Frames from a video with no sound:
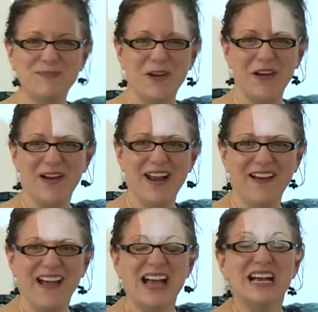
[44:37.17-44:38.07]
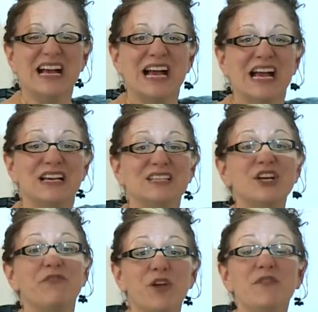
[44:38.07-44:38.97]
program right here.
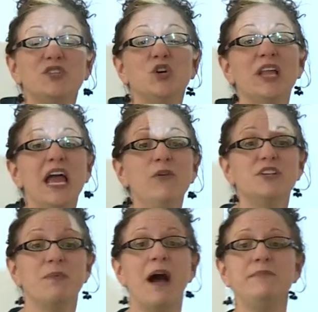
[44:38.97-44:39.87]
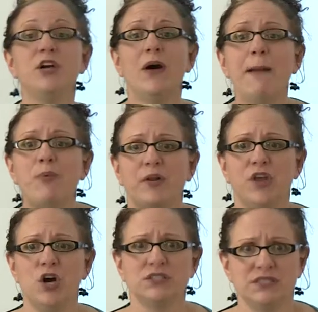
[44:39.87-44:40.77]
So if you are a dual language, mom, you go, ay, por
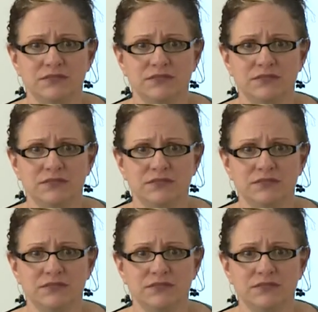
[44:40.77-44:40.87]
Dios.